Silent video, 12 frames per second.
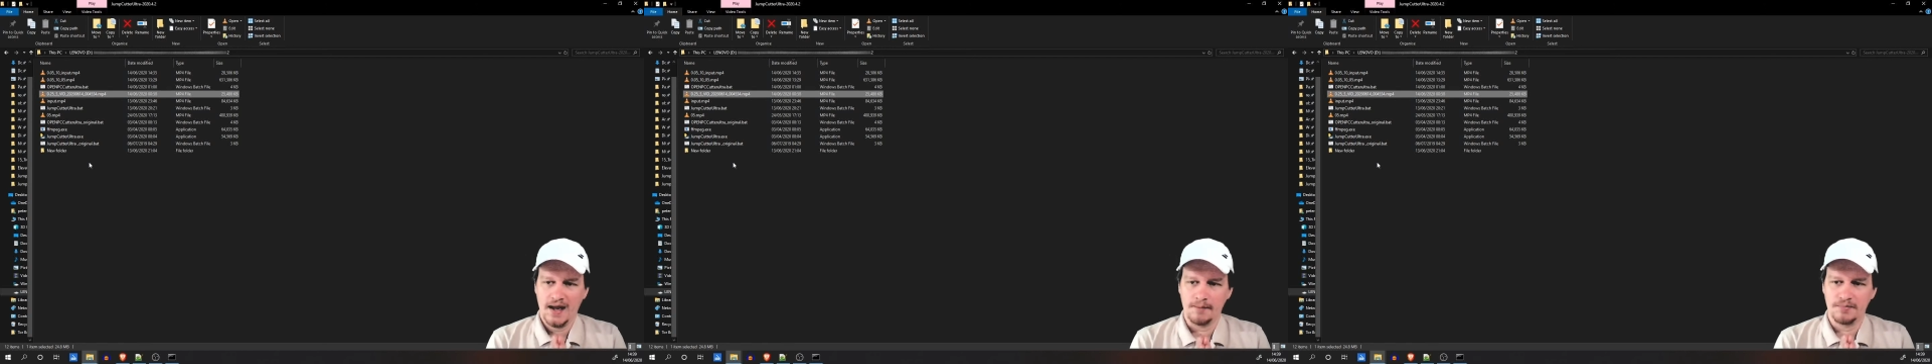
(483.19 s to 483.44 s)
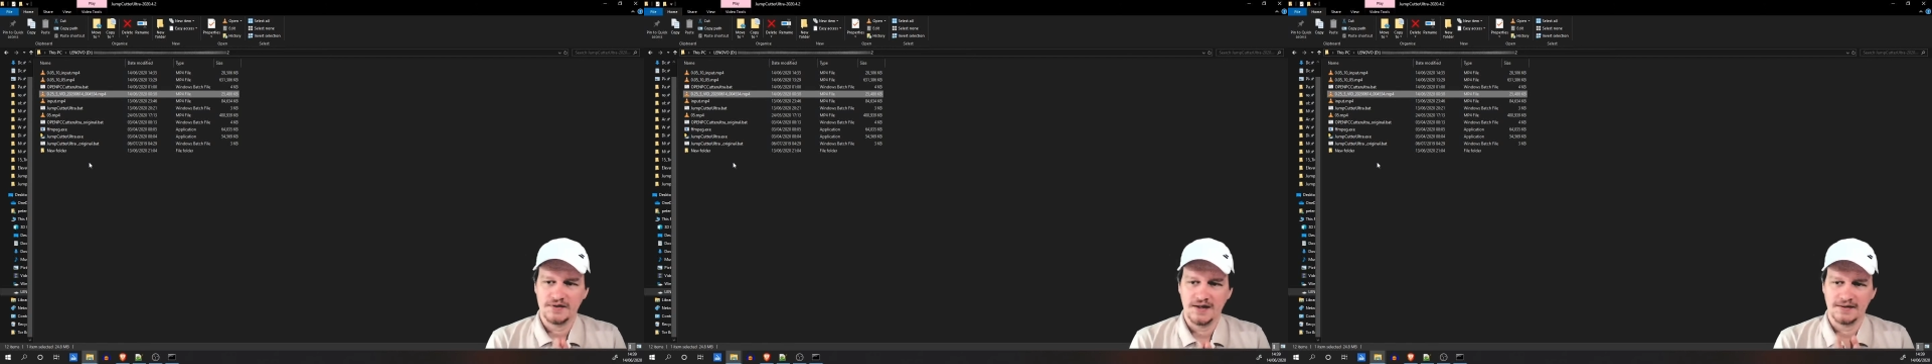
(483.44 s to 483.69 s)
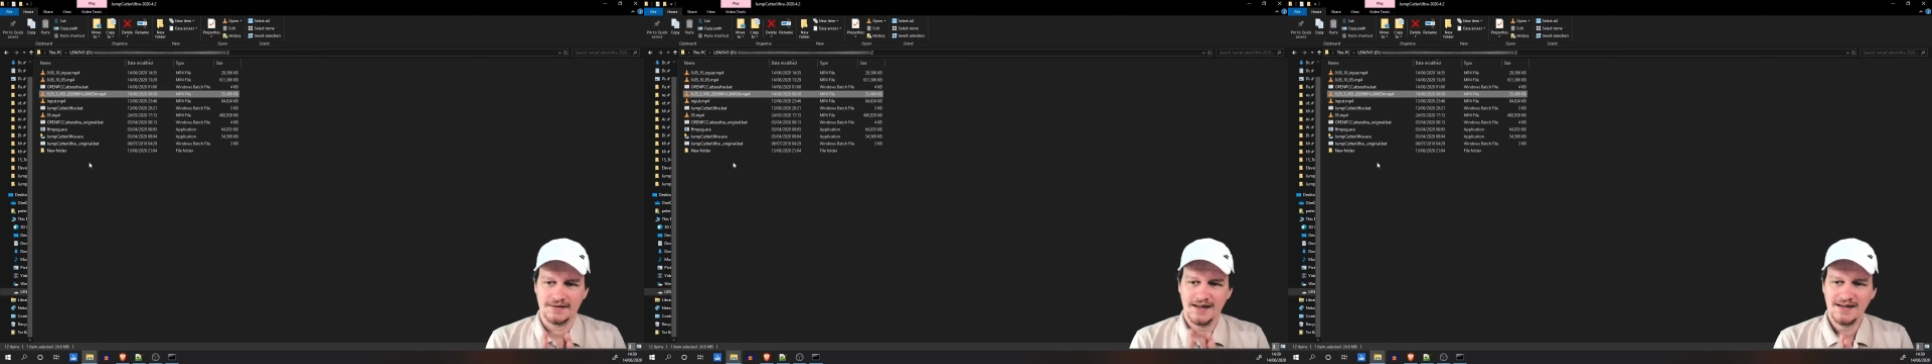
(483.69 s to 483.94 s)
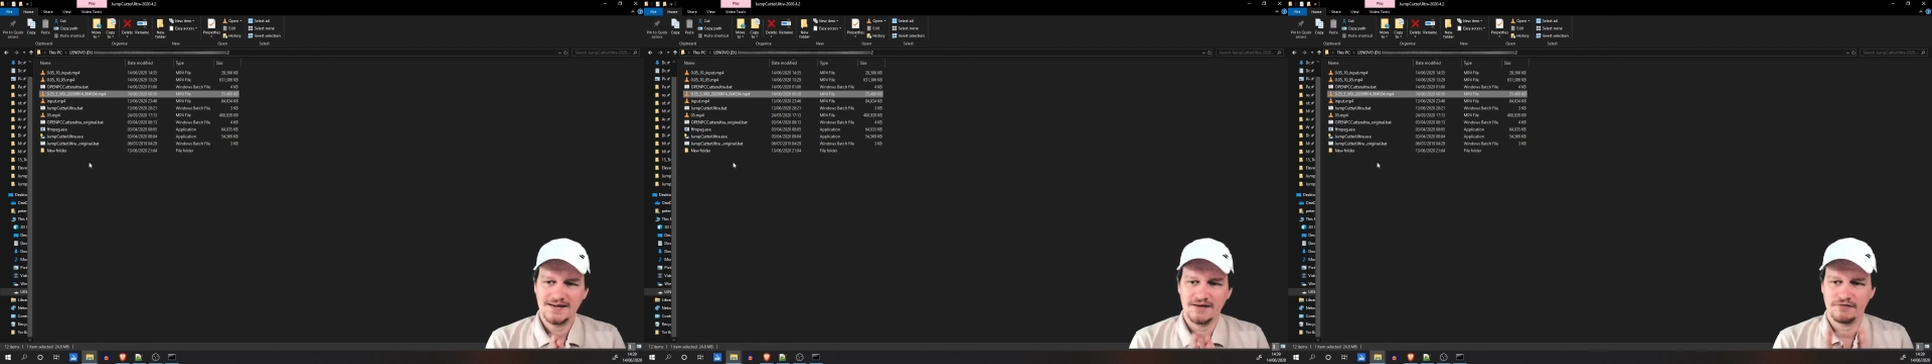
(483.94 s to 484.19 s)
app that
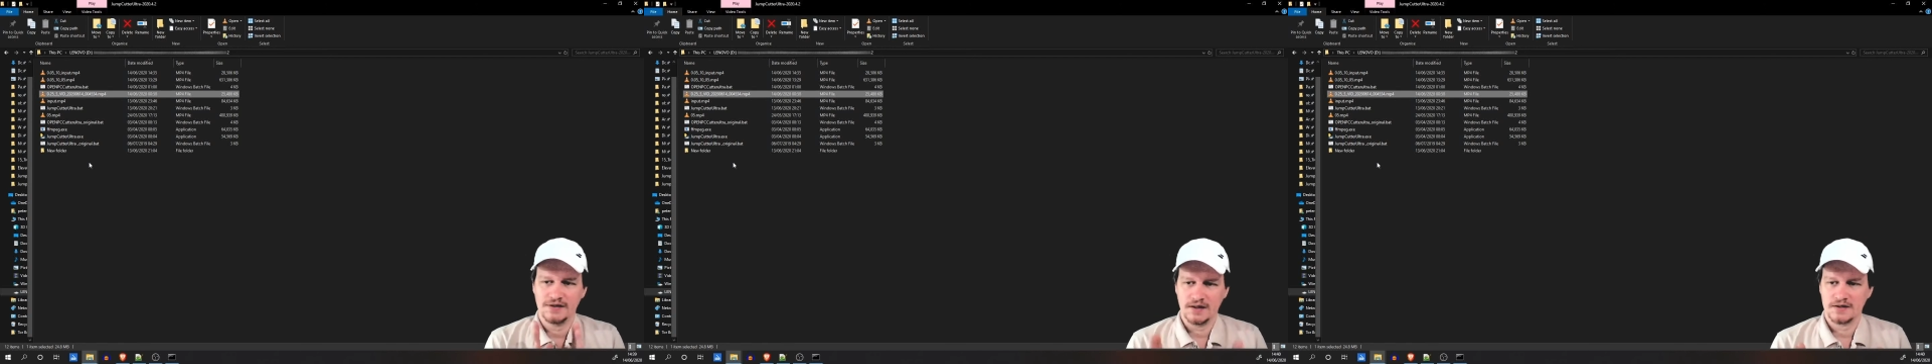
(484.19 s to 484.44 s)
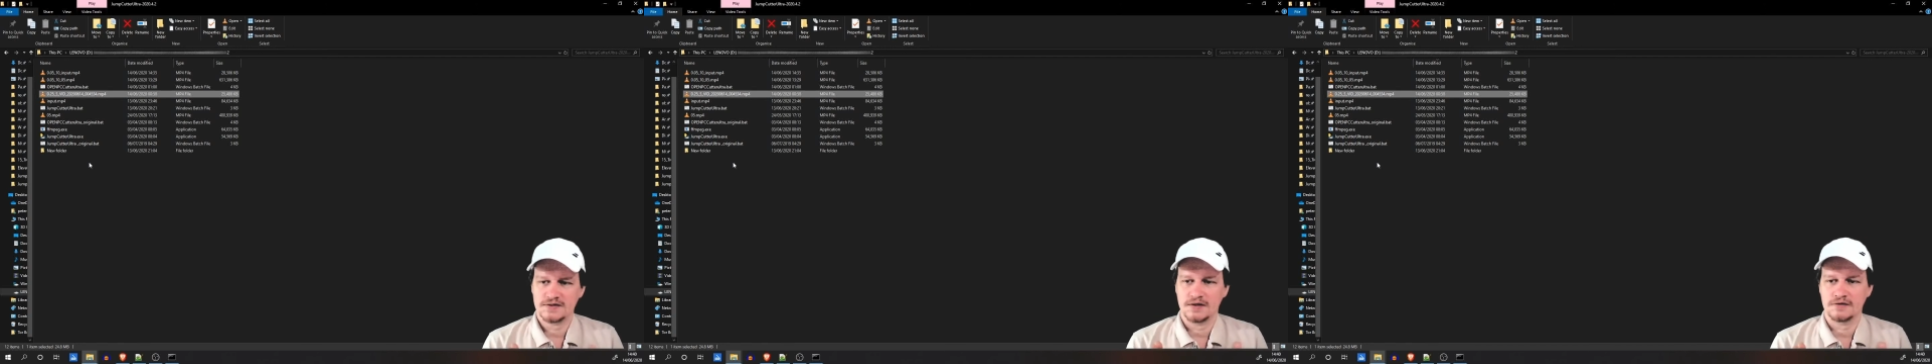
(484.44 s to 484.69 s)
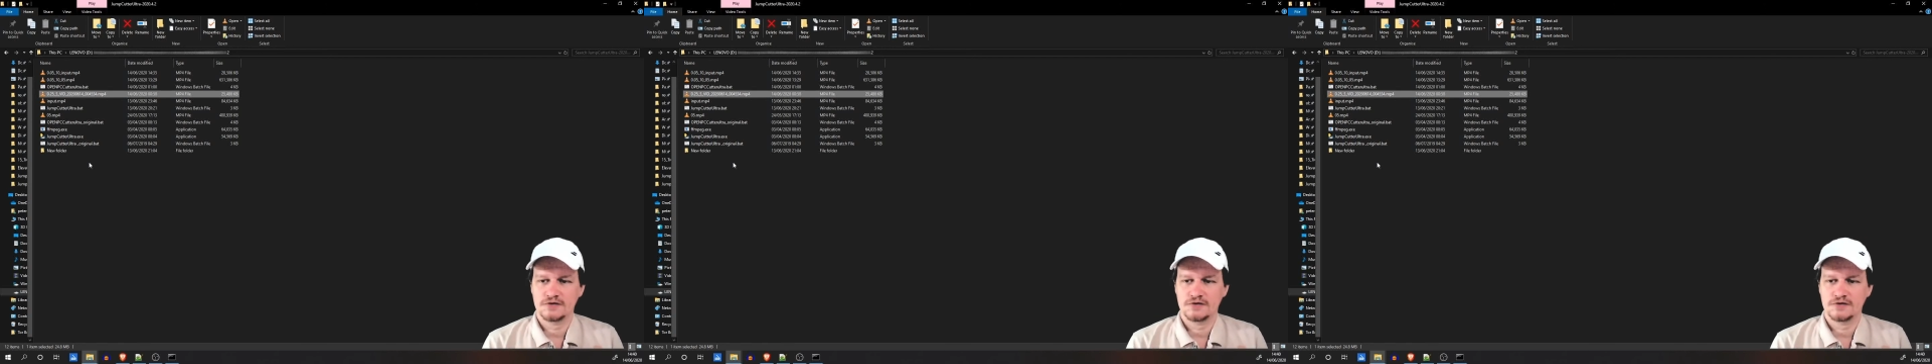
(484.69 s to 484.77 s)
natively does not